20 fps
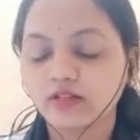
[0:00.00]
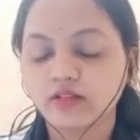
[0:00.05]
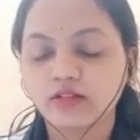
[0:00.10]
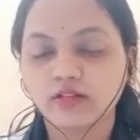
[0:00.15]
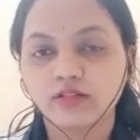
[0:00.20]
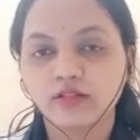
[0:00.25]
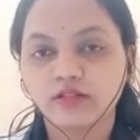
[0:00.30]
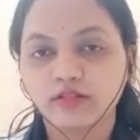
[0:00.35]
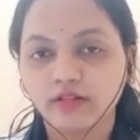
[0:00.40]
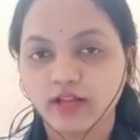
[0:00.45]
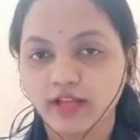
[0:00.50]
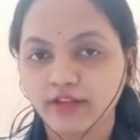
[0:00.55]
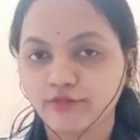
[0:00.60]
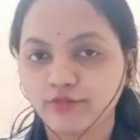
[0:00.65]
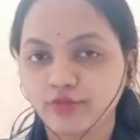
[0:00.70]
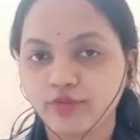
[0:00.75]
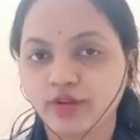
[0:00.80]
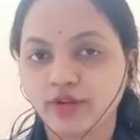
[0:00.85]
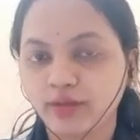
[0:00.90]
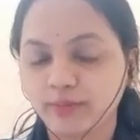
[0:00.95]
I
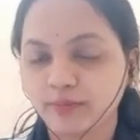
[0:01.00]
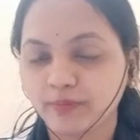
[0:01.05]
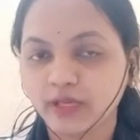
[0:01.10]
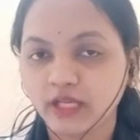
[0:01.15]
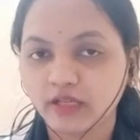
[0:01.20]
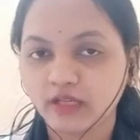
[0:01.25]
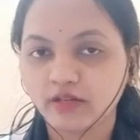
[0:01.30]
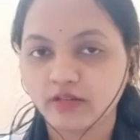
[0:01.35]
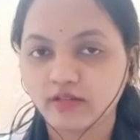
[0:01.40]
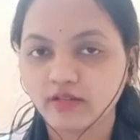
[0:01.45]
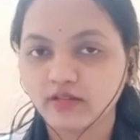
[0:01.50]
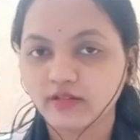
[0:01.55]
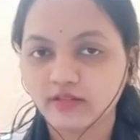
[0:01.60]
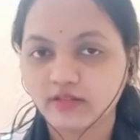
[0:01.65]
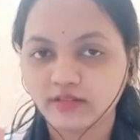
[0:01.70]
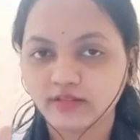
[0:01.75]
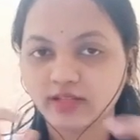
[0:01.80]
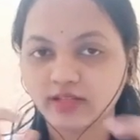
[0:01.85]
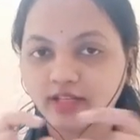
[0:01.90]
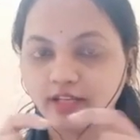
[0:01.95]
would repeat
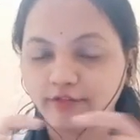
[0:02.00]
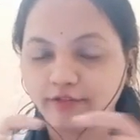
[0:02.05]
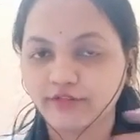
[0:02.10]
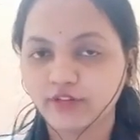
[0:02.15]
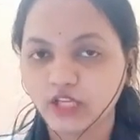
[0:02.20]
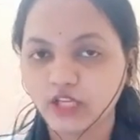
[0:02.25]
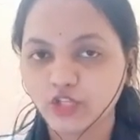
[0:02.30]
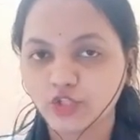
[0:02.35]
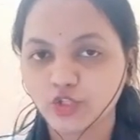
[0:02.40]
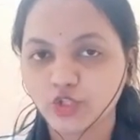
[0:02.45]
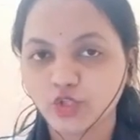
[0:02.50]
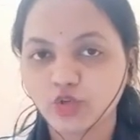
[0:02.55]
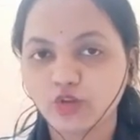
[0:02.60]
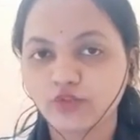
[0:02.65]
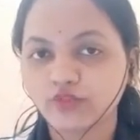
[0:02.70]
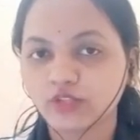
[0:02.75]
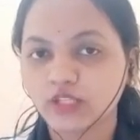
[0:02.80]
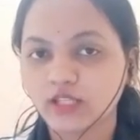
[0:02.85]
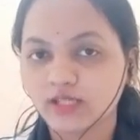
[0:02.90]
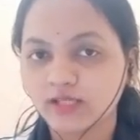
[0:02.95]
the definition
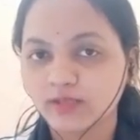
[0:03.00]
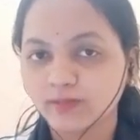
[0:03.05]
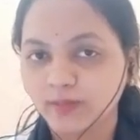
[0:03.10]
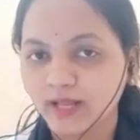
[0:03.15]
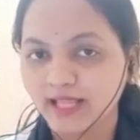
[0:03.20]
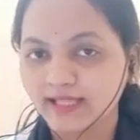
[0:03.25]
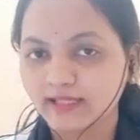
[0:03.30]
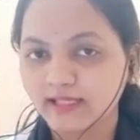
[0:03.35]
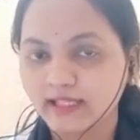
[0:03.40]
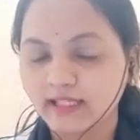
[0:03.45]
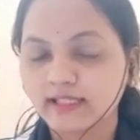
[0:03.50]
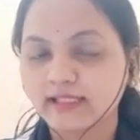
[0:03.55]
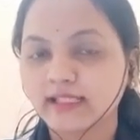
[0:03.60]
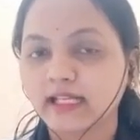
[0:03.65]
of these plastics,